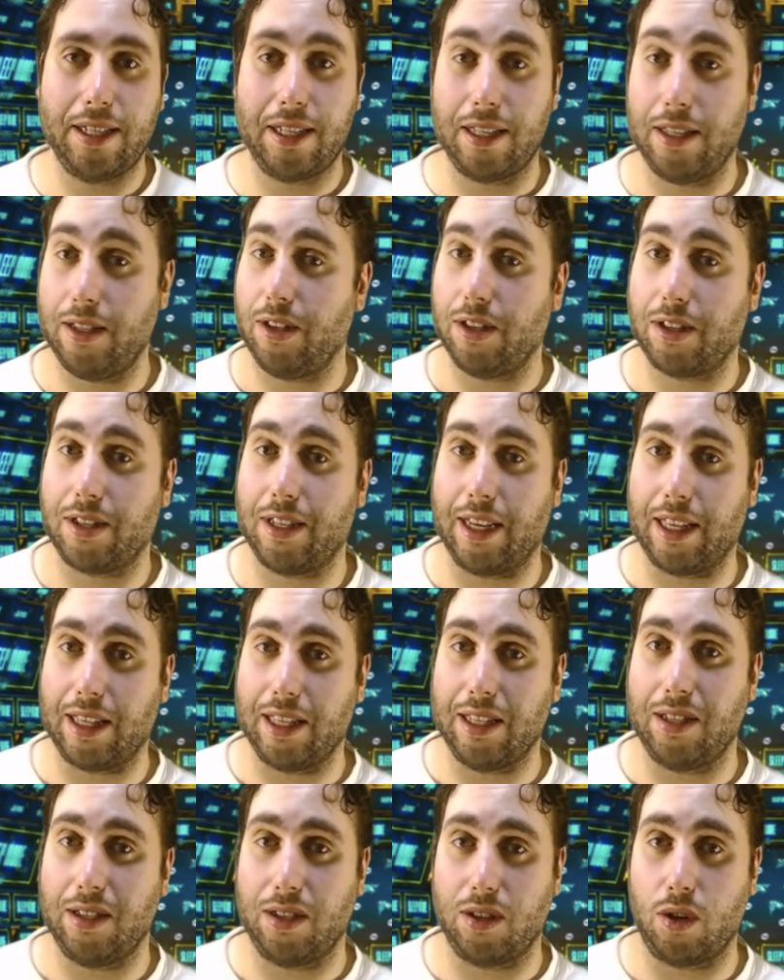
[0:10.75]
It looks like
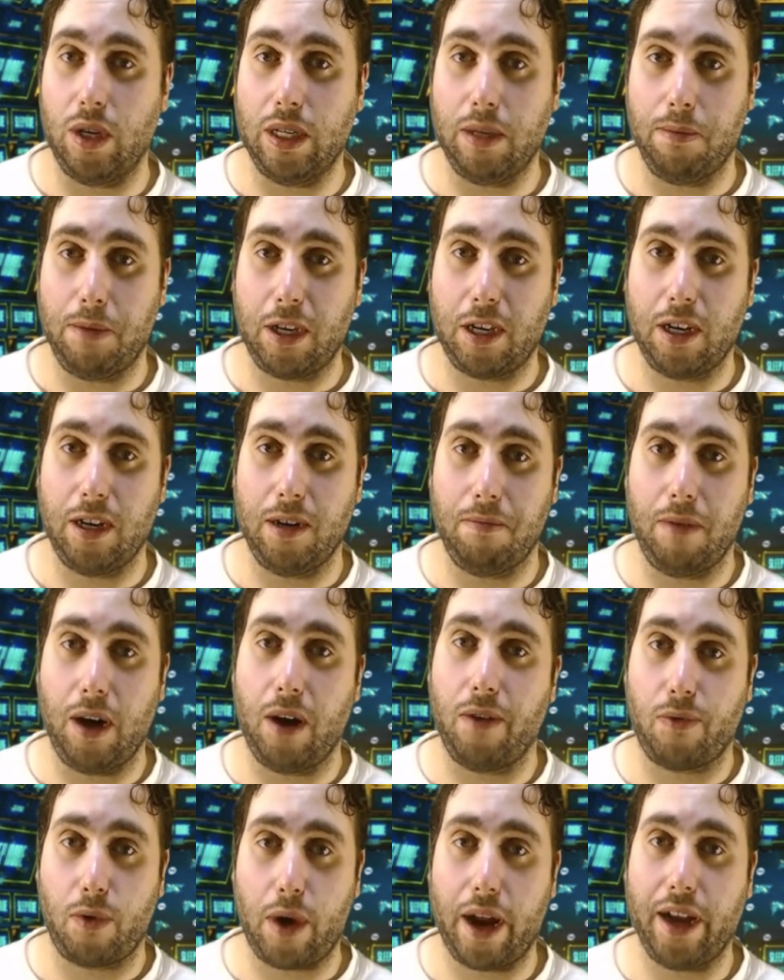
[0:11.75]
this is going to become
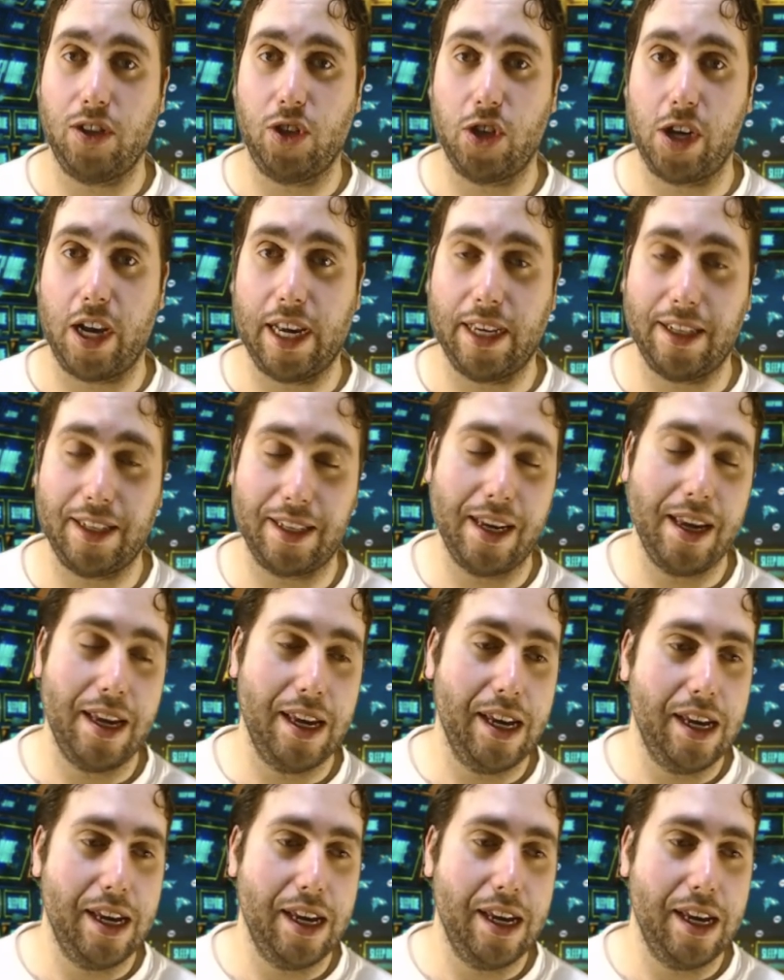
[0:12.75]
a franchise